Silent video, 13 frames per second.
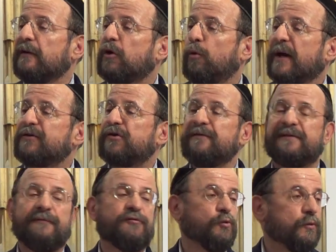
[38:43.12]
on
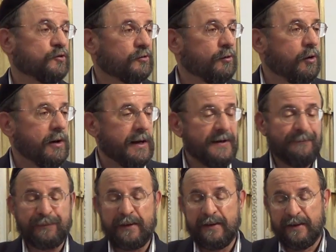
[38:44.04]
questions of Jewish
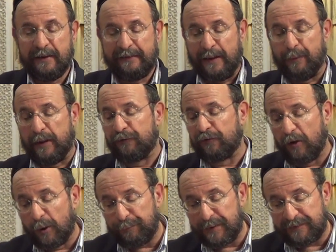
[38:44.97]
law. They would
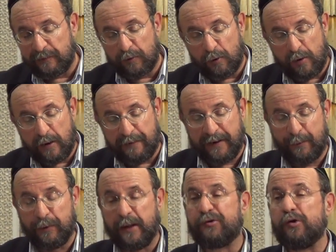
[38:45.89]
interpret the law,
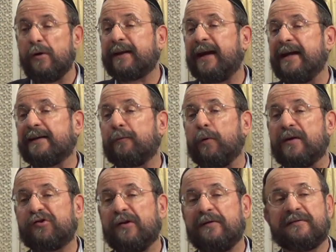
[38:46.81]
they would adjudicate
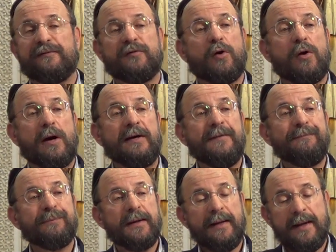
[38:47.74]
questions of
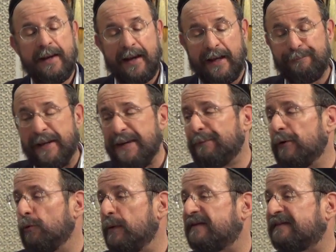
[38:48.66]
law, and
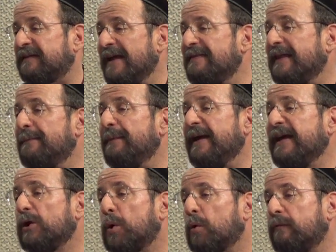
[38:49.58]
people would send them
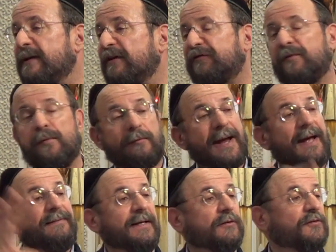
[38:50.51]
inquiries from
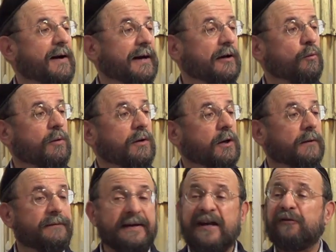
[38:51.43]
around the entire
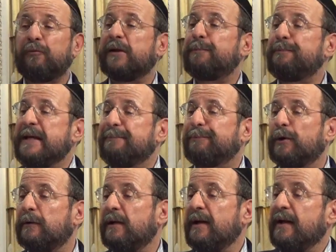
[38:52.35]
world. These were the
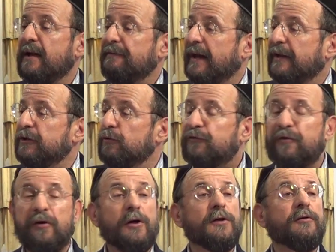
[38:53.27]
people that you
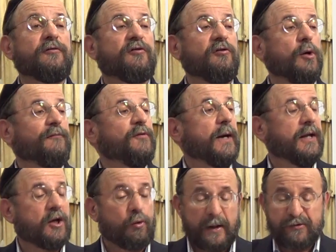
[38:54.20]
turned to if you
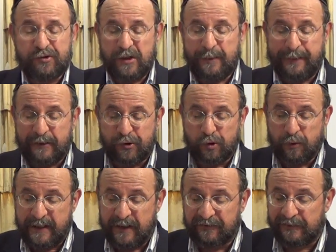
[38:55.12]
had a question about
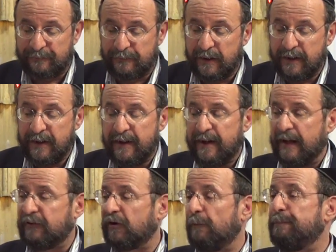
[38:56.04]
Judaism.
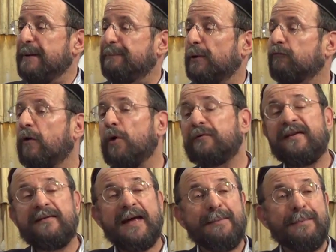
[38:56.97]
And so people wrote
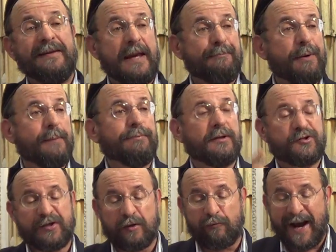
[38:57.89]
to them and they
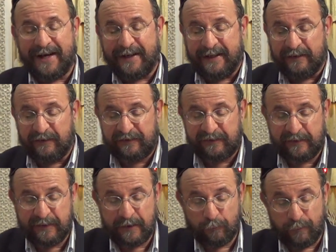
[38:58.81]
published their writings.
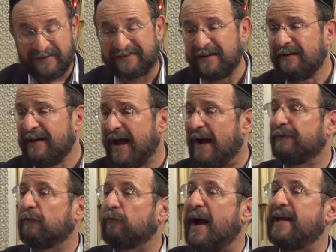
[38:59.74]
We still
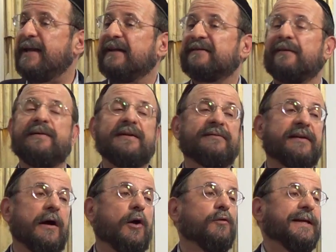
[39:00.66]
have the writings of these
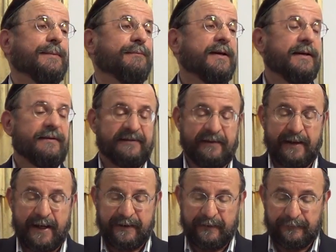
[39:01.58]
Geonim
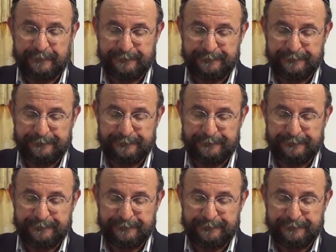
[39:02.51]
today.